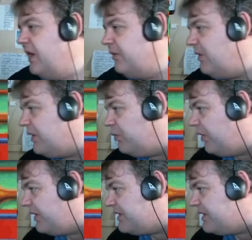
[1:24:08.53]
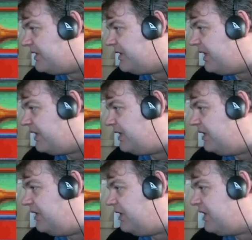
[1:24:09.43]
And Rugged Warrior says, today
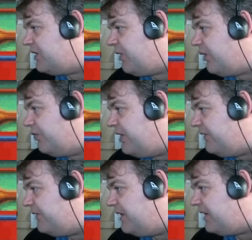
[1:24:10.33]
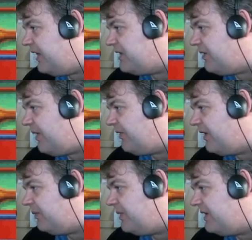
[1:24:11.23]
is my refeed day, so I'm
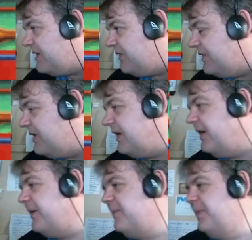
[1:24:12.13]
having a pizza for dinner.